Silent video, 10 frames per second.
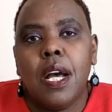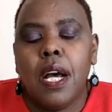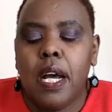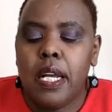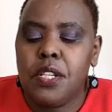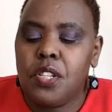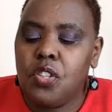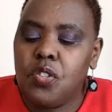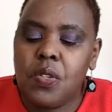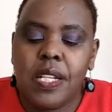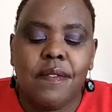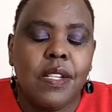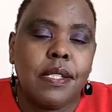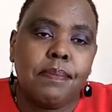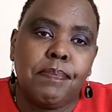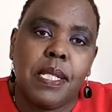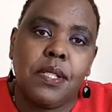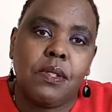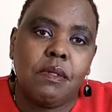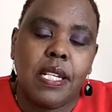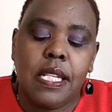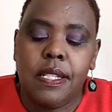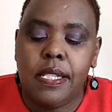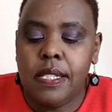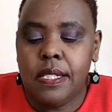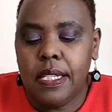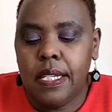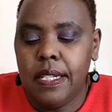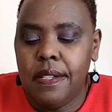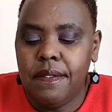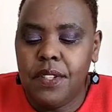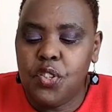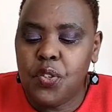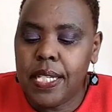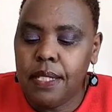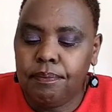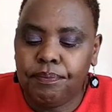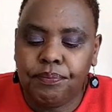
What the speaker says: it's also to give them space to digest individually